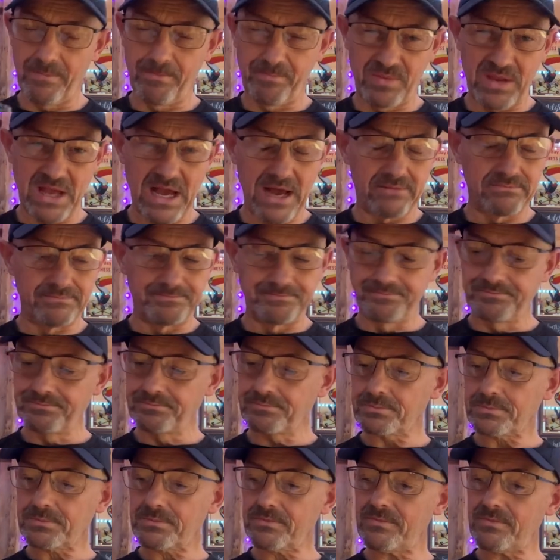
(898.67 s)
Now,
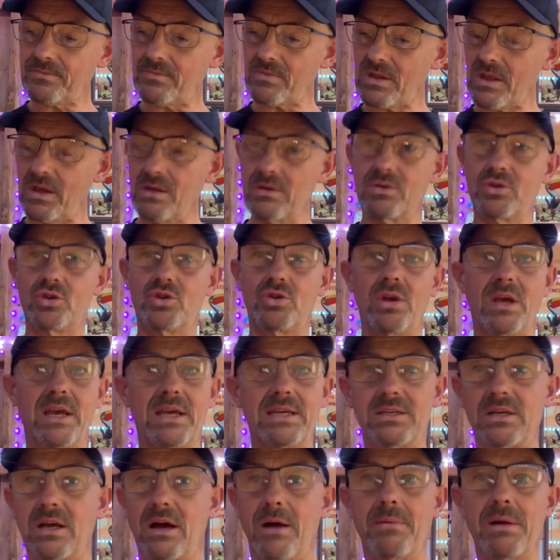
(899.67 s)

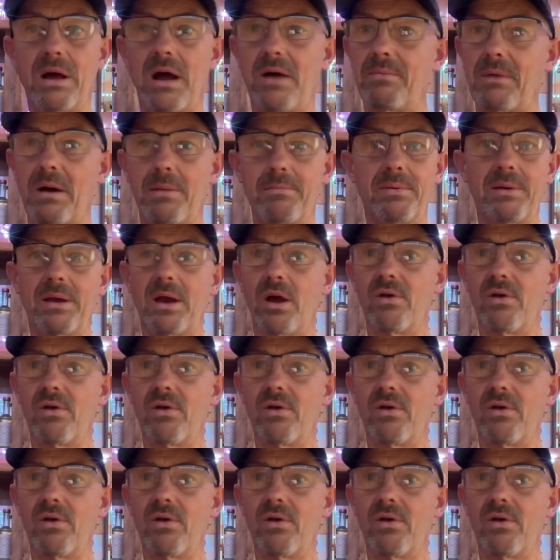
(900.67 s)
geez, I'm a bit